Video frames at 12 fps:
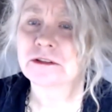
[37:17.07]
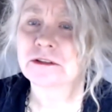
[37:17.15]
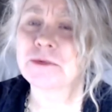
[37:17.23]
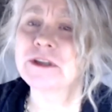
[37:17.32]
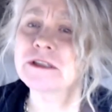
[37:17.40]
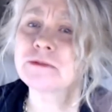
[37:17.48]
The
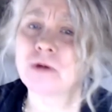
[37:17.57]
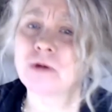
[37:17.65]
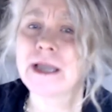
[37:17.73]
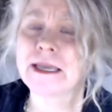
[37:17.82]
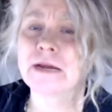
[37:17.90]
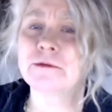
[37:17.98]
reason
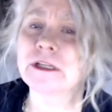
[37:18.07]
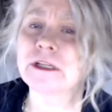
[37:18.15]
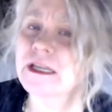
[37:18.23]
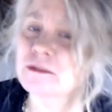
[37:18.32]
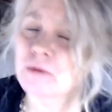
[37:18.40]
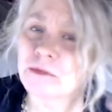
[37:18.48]
why, and I
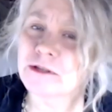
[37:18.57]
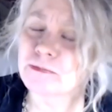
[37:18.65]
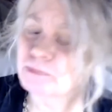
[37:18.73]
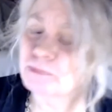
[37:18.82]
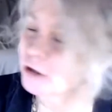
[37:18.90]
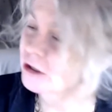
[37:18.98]
realized what was
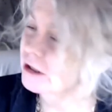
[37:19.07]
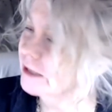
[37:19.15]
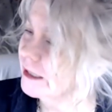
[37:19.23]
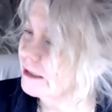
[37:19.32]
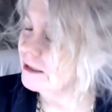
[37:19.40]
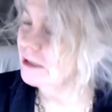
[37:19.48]

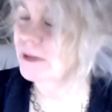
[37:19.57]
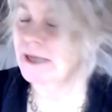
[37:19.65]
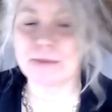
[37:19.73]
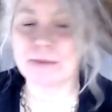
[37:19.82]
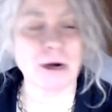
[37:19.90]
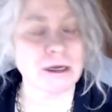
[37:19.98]
percolating in my
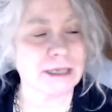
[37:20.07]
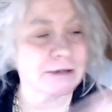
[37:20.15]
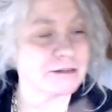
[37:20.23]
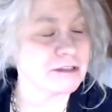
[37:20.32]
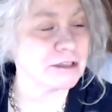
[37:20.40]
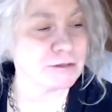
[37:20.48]
head. Partly, I
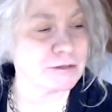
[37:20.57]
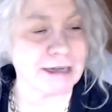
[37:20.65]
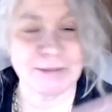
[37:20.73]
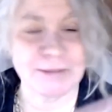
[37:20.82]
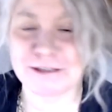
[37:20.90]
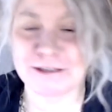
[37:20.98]
was distracted
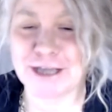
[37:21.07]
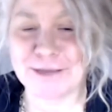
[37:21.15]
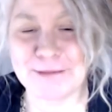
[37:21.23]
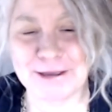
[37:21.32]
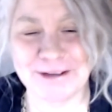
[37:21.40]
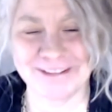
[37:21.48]
because
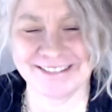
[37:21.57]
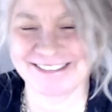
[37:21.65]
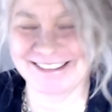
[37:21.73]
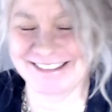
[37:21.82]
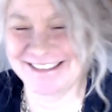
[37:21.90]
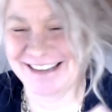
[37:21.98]

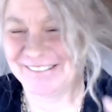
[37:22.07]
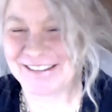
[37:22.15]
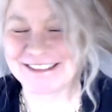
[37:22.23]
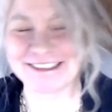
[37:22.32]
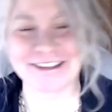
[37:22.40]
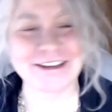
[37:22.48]

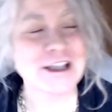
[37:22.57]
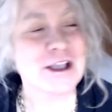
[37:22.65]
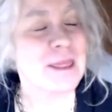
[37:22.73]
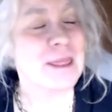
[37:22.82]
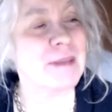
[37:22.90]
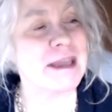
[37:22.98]
Jamie's here,
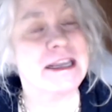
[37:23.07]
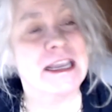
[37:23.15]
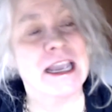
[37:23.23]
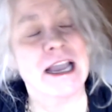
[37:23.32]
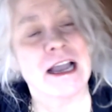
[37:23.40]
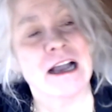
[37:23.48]
but
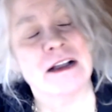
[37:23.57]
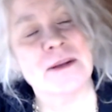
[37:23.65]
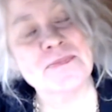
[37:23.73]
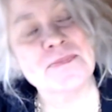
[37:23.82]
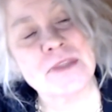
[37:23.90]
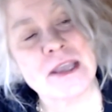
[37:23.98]

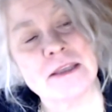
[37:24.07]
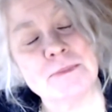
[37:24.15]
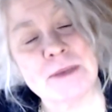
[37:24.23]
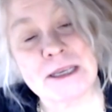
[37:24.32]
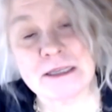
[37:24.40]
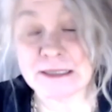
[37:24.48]

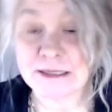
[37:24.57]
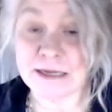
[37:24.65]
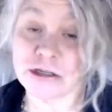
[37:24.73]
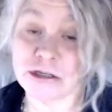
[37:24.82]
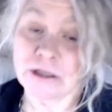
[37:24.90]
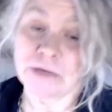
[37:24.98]
because
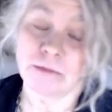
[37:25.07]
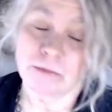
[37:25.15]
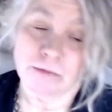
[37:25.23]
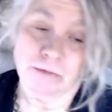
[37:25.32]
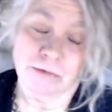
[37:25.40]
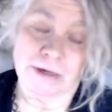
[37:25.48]
essentially,
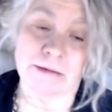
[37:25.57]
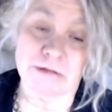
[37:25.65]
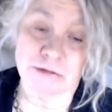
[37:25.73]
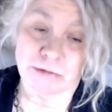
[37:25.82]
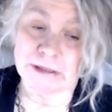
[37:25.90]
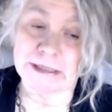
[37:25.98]
what I was
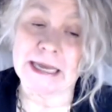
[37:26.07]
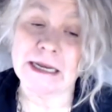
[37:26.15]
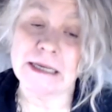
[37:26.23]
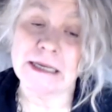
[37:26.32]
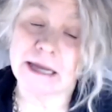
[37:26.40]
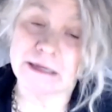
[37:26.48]
really
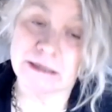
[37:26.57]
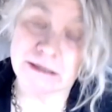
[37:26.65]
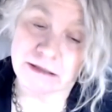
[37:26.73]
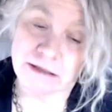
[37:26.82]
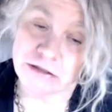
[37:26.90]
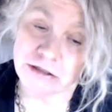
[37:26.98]
getting at is
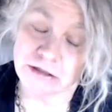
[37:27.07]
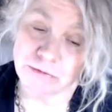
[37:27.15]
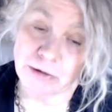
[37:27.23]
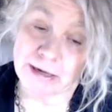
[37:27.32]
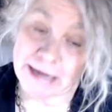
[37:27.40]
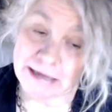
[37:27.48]

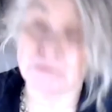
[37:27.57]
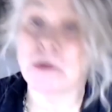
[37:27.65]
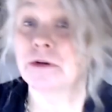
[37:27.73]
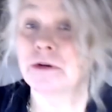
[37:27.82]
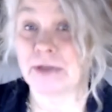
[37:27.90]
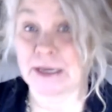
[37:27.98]
what has
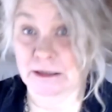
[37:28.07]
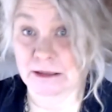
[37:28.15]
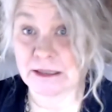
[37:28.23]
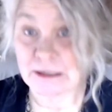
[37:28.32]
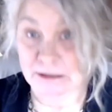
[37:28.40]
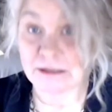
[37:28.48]
motivated
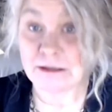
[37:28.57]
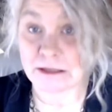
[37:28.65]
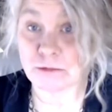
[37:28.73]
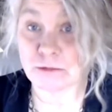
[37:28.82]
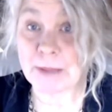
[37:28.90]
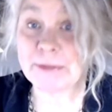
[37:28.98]
this
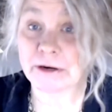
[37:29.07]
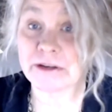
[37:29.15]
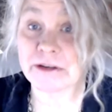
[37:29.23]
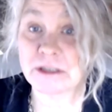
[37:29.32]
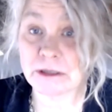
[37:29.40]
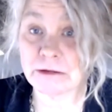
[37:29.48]
webinar
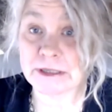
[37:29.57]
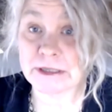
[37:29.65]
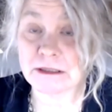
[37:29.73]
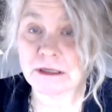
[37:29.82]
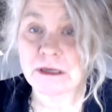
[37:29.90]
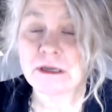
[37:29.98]

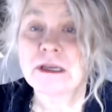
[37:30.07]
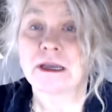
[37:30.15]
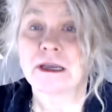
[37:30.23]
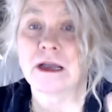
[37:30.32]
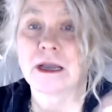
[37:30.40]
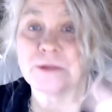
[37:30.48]
series.
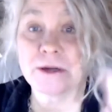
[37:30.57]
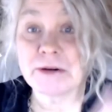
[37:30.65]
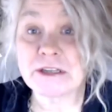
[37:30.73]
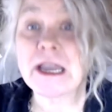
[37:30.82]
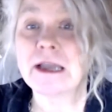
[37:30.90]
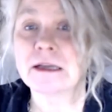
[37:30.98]
You know, our
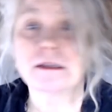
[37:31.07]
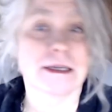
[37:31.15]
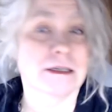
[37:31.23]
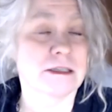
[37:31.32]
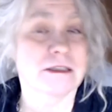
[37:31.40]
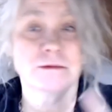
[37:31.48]

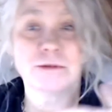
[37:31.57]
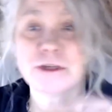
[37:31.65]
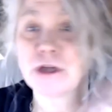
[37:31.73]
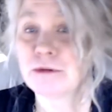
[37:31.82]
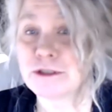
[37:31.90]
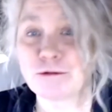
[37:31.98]
tagline is, "We
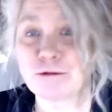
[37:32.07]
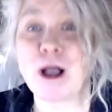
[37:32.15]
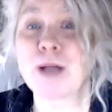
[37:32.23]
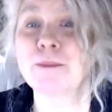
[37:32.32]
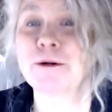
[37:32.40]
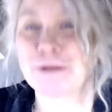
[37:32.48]
know what's
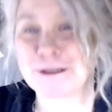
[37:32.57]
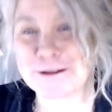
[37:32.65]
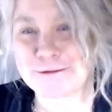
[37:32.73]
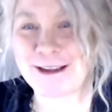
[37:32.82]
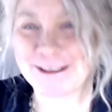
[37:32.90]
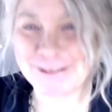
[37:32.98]
wrong, but what does
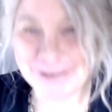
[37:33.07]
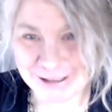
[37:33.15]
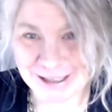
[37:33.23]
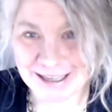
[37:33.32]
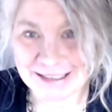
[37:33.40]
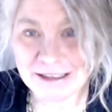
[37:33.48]
right look
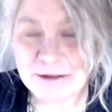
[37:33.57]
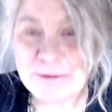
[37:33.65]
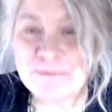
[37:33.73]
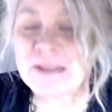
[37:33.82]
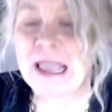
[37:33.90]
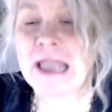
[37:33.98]
like?"
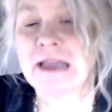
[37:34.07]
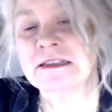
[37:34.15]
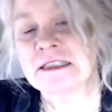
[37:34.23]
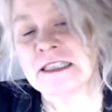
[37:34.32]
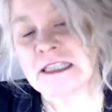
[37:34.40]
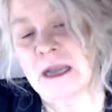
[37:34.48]
Yeah.
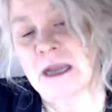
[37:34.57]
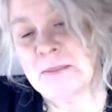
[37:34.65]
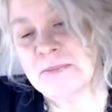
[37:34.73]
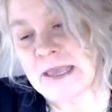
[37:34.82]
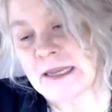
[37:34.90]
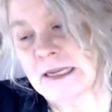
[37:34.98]

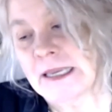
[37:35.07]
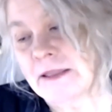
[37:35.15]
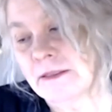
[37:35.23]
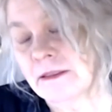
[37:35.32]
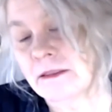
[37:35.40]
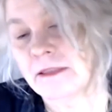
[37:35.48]
And
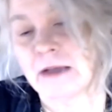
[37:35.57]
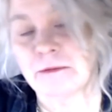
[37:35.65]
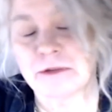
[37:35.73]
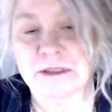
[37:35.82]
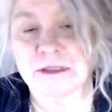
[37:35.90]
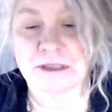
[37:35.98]
again, that
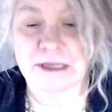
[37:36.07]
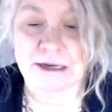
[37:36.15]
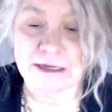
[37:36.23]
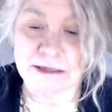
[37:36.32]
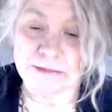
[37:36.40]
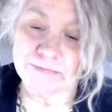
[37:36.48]
was
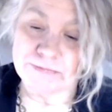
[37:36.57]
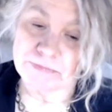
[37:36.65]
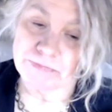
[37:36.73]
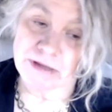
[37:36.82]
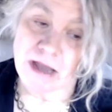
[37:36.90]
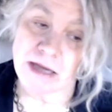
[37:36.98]

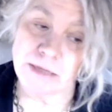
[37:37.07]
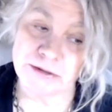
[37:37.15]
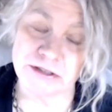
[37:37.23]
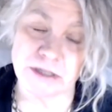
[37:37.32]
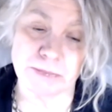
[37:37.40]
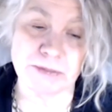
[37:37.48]
kind of
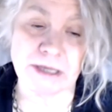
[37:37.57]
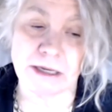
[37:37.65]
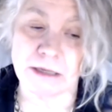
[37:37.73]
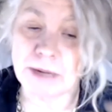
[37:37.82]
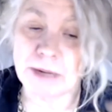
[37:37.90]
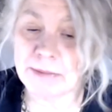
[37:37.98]

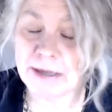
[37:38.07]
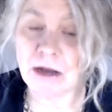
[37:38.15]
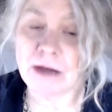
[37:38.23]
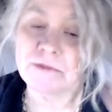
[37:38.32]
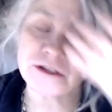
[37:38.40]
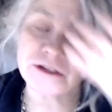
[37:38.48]
precipitated by my
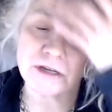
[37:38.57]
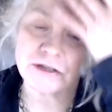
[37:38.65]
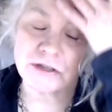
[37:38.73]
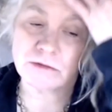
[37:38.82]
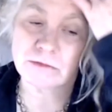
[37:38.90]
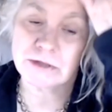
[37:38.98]

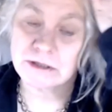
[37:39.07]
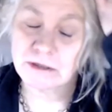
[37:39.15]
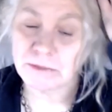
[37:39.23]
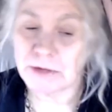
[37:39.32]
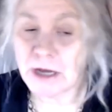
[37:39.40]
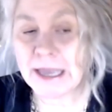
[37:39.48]
conversation with
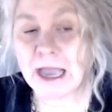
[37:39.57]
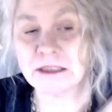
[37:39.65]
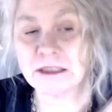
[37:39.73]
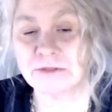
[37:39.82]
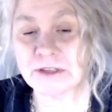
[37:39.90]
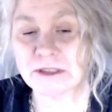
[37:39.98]
some young
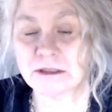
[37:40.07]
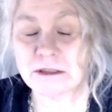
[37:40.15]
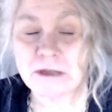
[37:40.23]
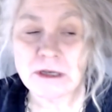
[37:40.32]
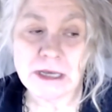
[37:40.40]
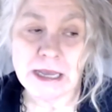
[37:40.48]
activists,
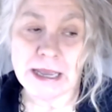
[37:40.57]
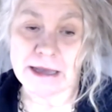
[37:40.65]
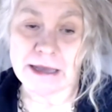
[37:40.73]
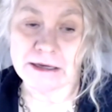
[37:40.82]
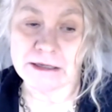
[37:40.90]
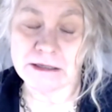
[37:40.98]

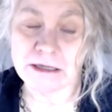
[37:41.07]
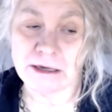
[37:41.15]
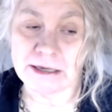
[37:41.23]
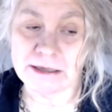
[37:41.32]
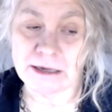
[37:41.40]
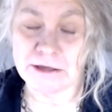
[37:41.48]
and
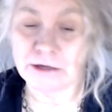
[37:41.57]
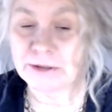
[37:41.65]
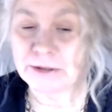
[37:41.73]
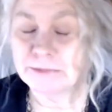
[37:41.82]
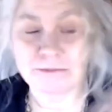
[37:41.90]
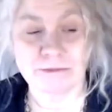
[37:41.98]
I